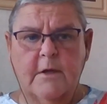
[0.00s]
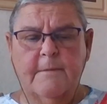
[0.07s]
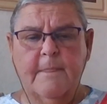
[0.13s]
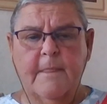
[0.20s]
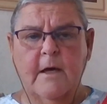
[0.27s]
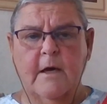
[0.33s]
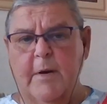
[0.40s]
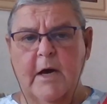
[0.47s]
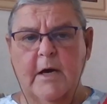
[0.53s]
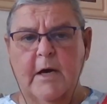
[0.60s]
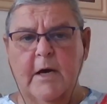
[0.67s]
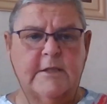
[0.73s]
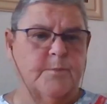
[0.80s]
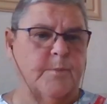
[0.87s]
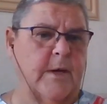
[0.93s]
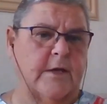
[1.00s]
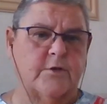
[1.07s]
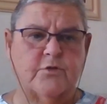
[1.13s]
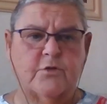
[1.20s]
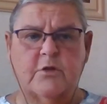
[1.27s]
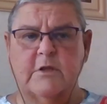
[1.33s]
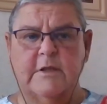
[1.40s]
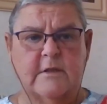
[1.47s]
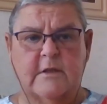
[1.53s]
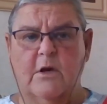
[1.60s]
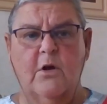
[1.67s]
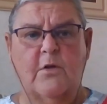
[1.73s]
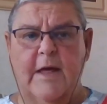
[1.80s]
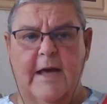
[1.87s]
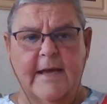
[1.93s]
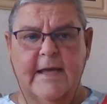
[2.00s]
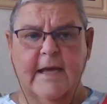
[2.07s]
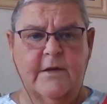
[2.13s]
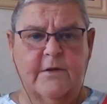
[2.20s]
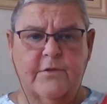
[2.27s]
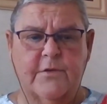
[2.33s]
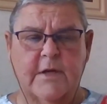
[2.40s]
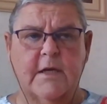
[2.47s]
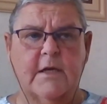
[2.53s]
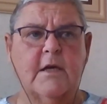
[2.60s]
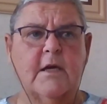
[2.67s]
supermarket, petrol, and all that kind of thing.